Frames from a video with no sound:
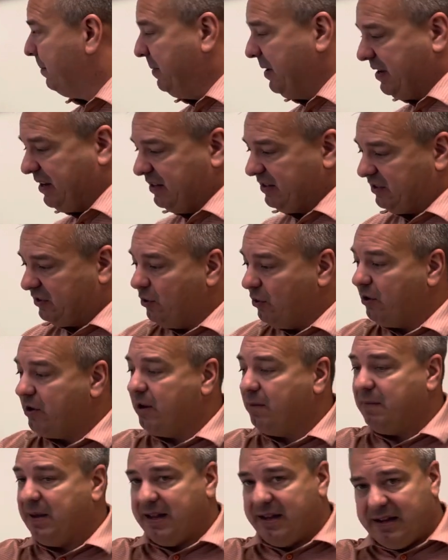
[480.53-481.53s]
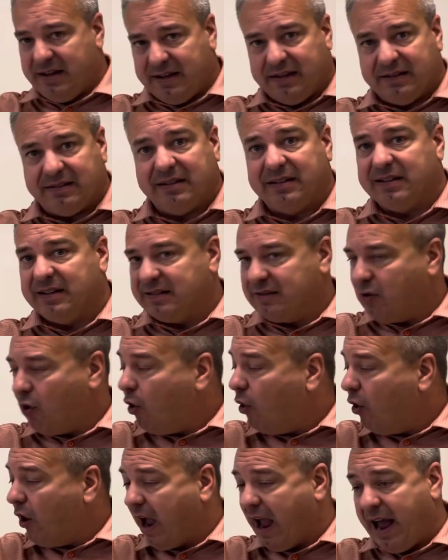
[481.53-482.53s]
because sodium it doesn't
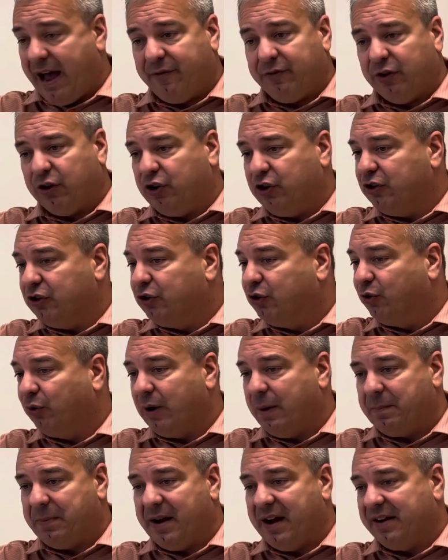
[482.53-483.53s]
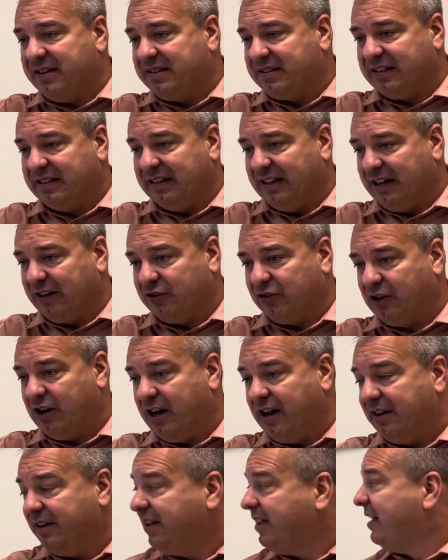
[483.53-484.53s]
have a good grip on its
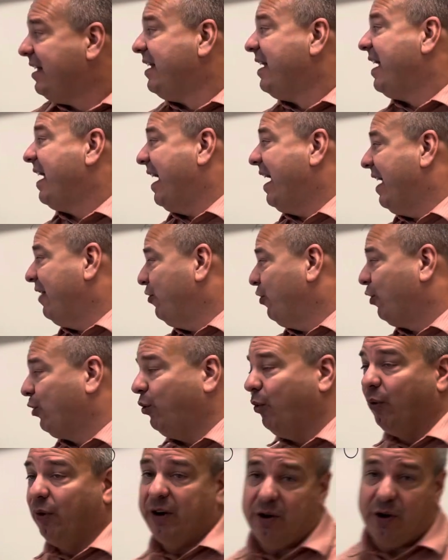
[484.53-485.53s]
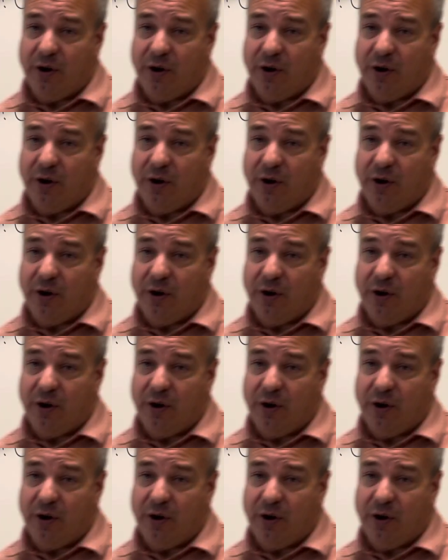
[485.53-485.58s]
electron. And the chlorine